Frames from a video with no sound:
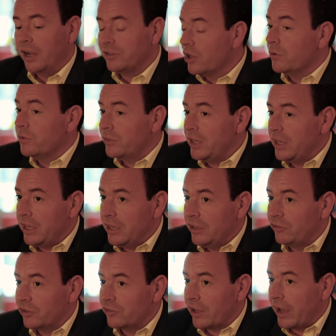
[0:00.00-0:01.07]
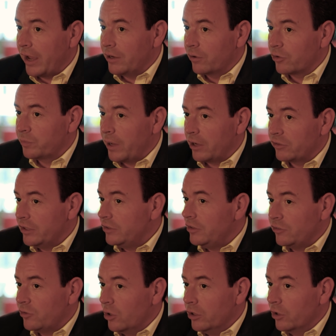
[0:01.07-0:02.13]
I don't think he is just a Haydock
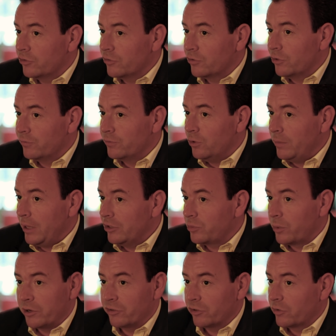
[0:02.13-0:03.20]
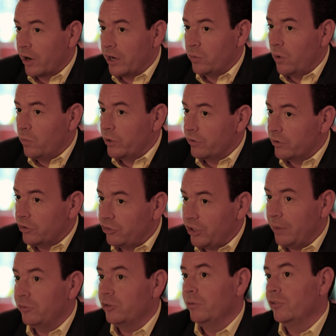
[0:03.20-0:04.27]
specialist. He's got lots of good form elsewhere. He's a Grade 1 winner at
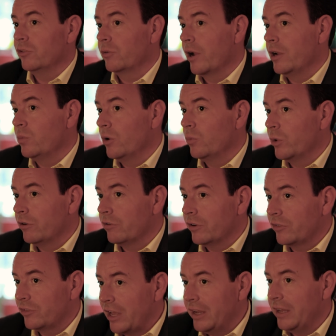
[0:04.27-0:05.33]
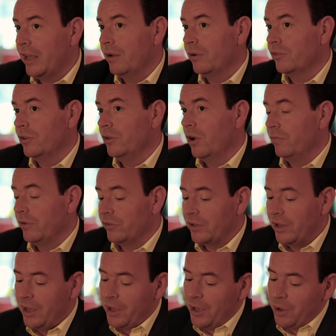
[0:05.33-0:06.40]
Chepstow, he's a Grade 1 winner at Sandown as a novice.
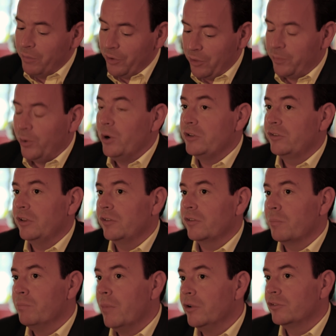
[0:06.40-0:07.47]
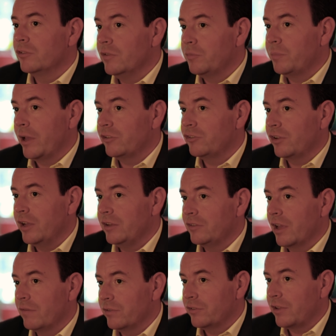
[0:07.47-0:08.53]
But the point is, most of his best
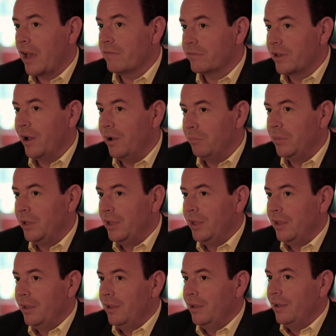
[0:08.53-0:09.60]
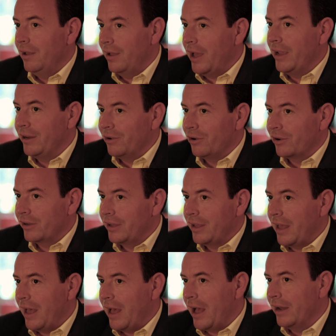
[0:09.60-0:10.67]
chase efforts have come at Haydock,
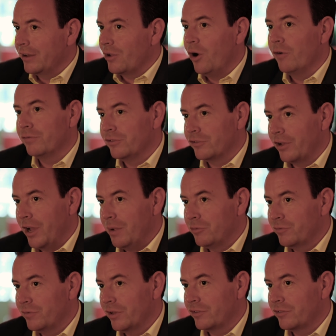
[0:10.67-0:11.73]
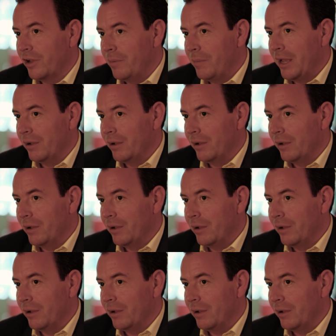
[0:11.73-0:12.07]
and oftentimes first time